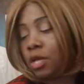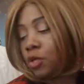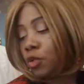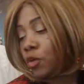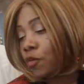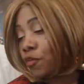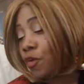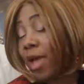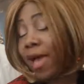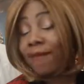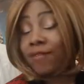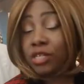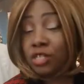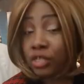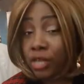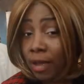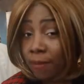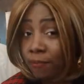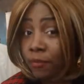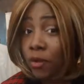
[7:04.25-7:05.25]
So if you haven't
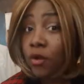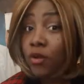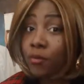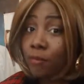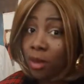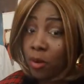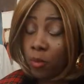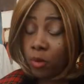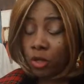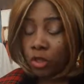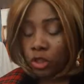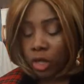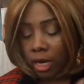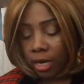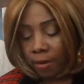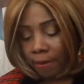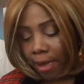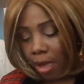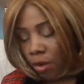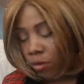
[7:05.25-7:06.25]
shopped there, you may want to check
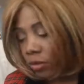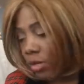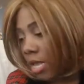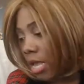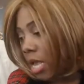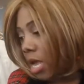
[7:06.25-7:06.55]
them out.